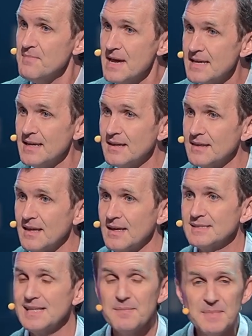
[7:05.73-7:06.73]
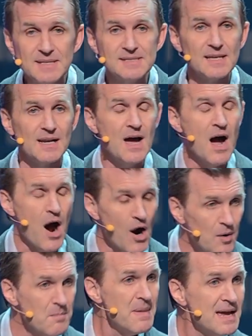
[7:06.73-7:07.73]
making things. That means that
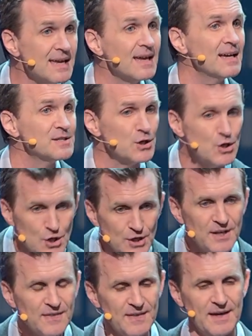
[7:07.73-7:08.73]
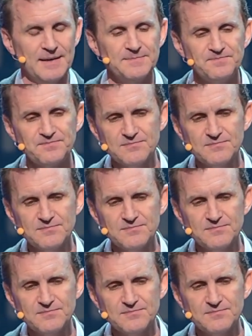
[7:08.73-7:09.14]
our making is a good thing.